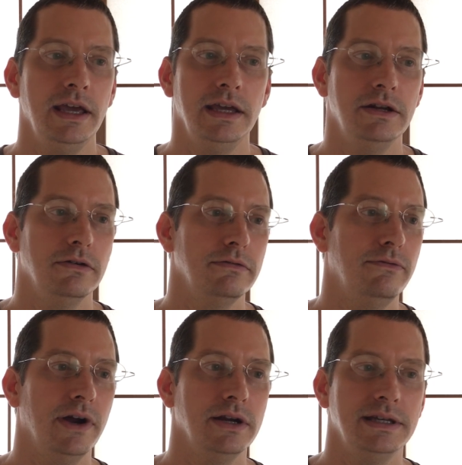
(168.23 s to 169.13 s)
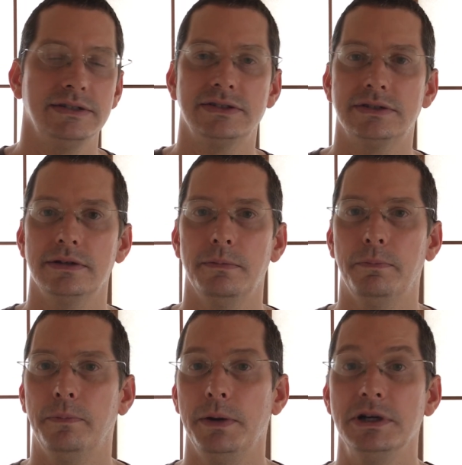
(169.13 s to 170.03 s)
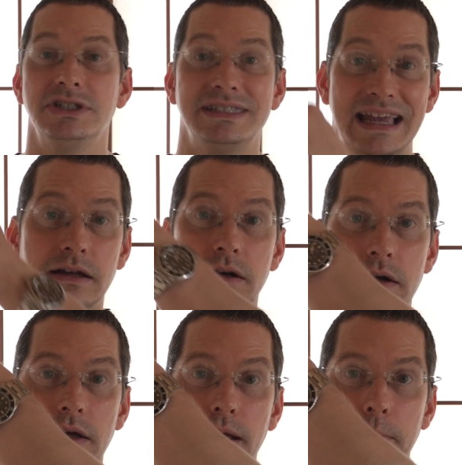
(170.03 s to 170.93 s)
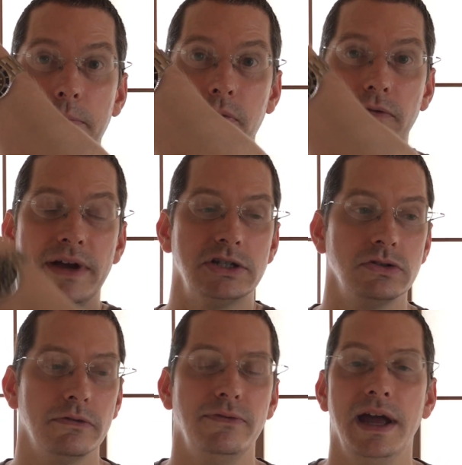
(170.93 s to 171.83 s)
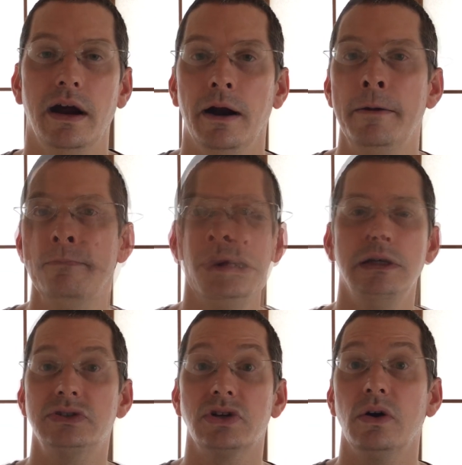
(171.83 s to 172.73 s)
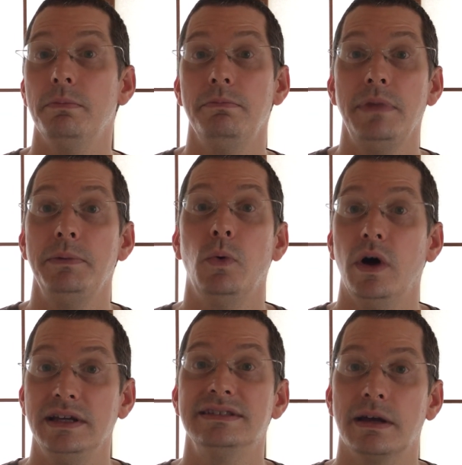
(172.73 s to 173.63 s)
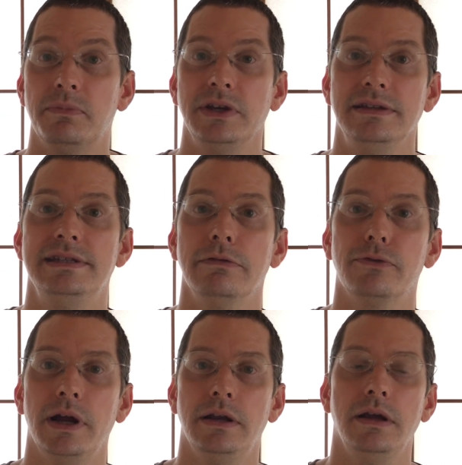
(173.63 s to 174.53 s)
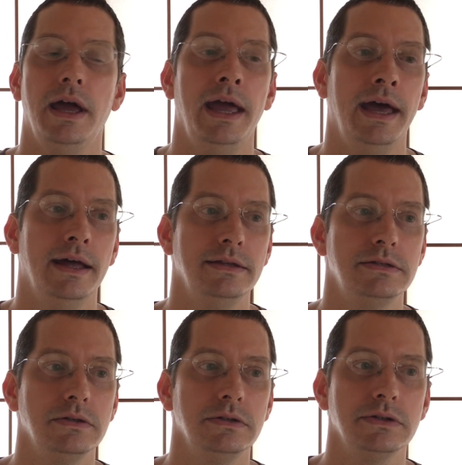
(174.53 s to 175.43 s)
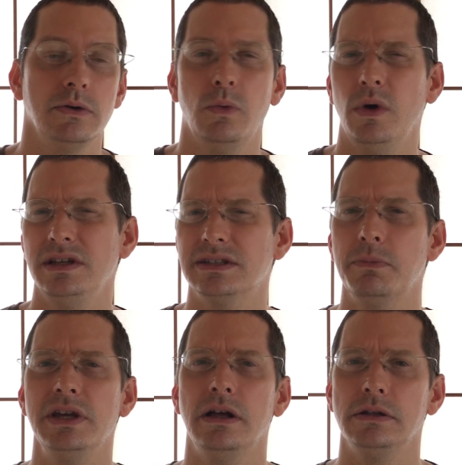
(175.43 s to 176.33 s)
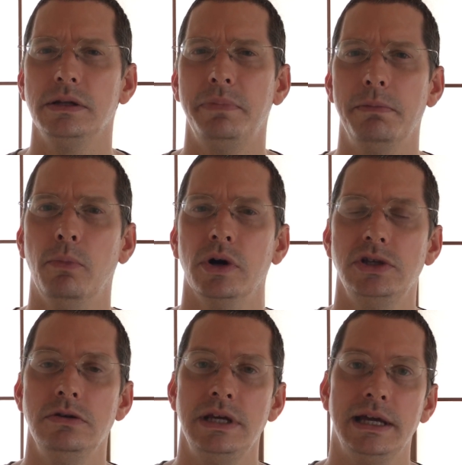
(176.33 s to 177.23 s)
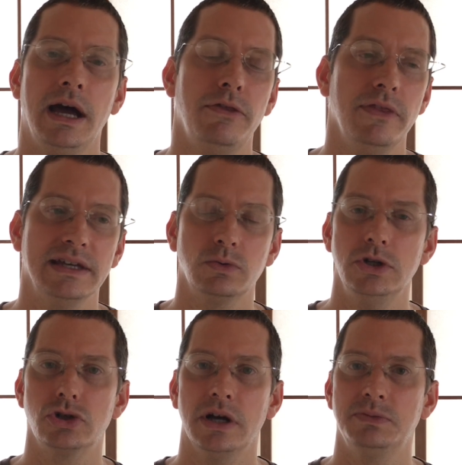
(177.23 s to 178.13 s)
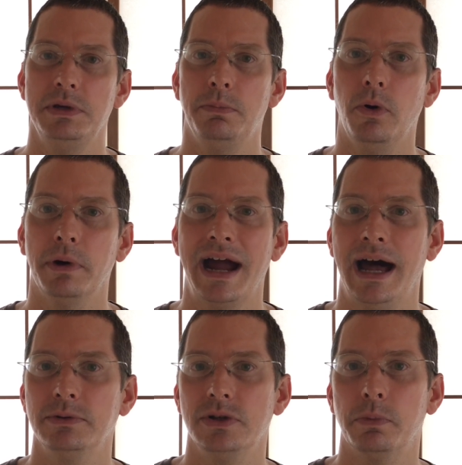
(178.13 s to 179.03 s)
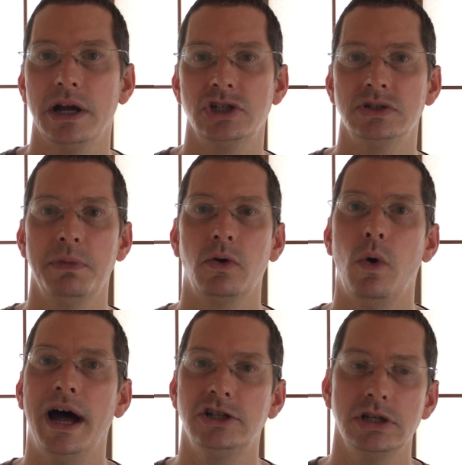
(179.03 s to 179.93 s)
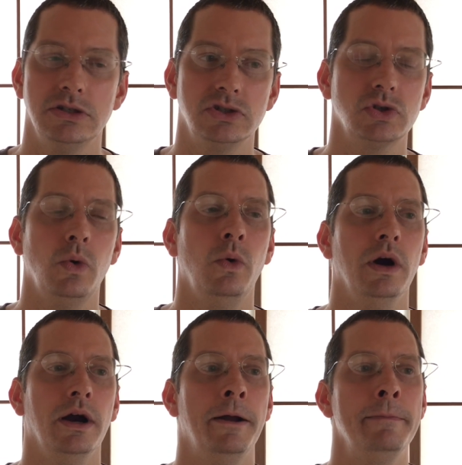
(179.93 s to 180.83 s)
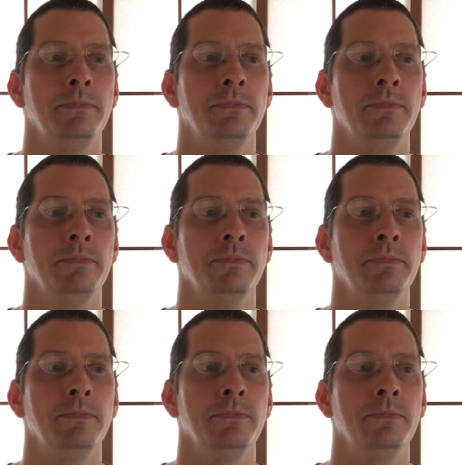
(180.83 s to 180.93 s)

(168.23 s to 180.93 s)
you know, various pretty much standard professional fare, you start maybe wanting something different and wanting something a little bit more unique. I think that's what draws people perhaps to precious metal watches or